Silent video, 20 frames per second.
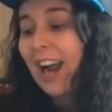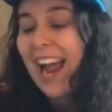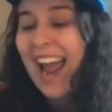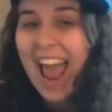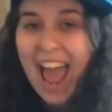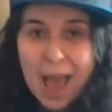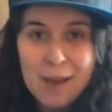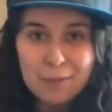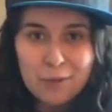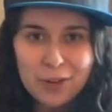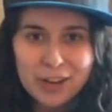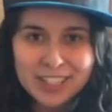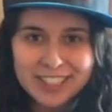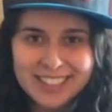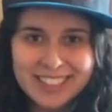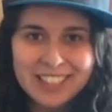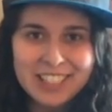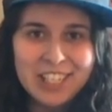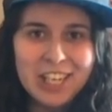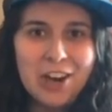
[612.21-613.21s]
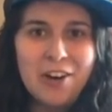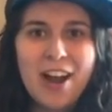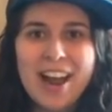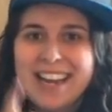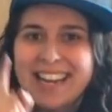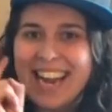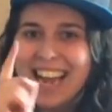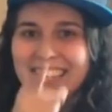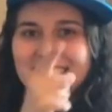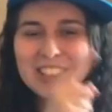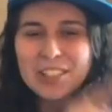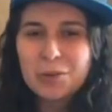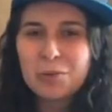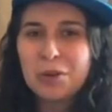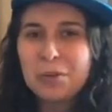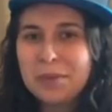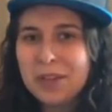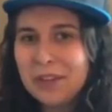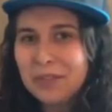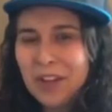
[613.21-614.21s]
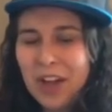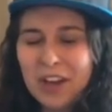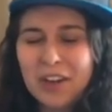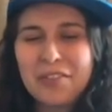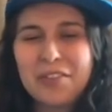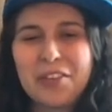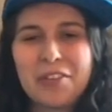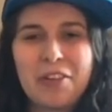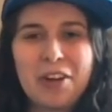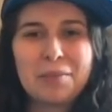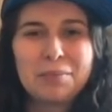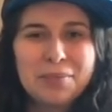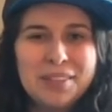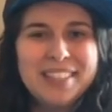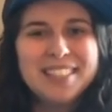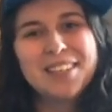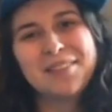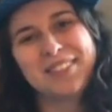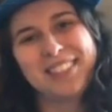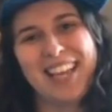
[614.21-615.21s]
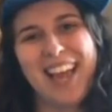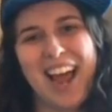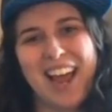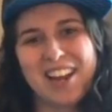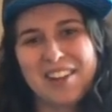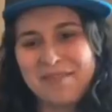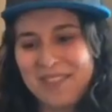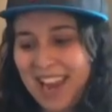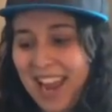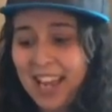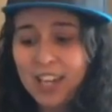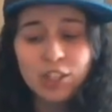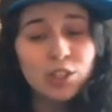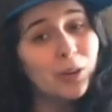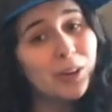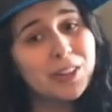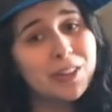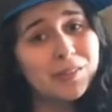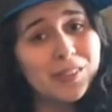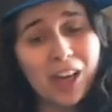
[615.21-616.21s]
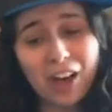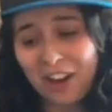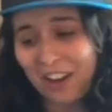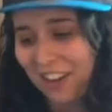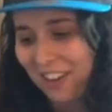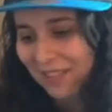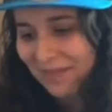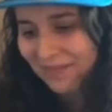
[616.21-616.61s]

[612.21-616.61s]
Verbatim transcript: I am going to CEO, and yes, there will be a vlog if you're going. Please come say hi to me and join the vlog.